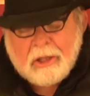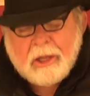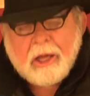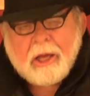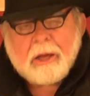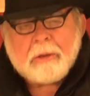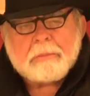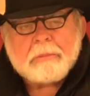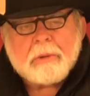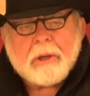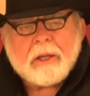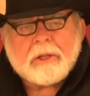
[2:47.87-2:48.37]

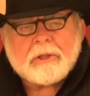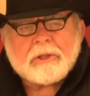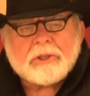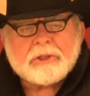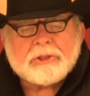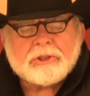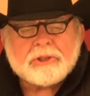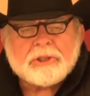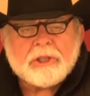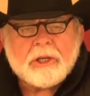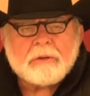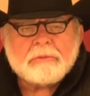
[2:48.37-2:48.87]
How about the
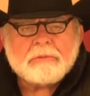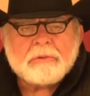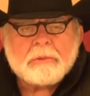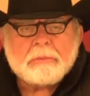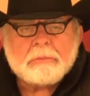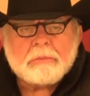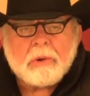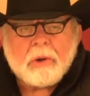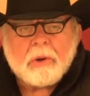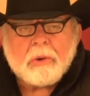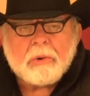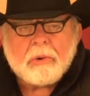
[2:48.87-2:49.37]

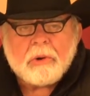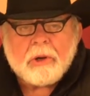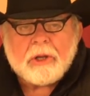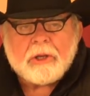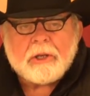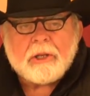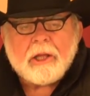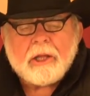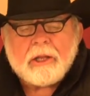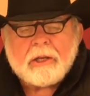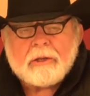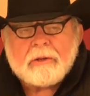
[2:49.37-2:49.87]

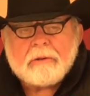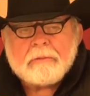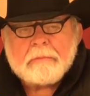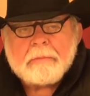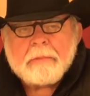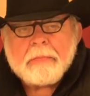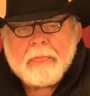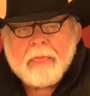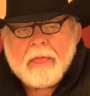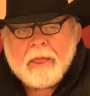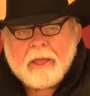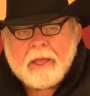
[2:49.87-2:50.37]
self-employed that
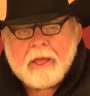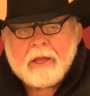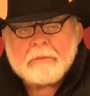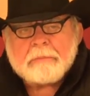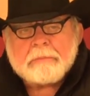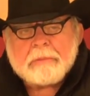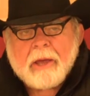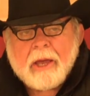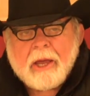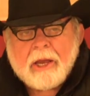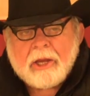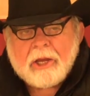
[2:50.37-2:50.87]
get
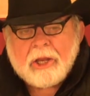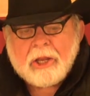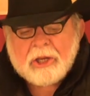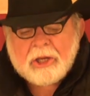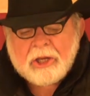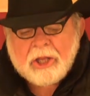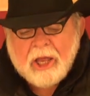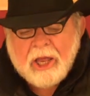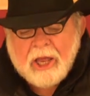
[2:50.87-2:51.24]
paid in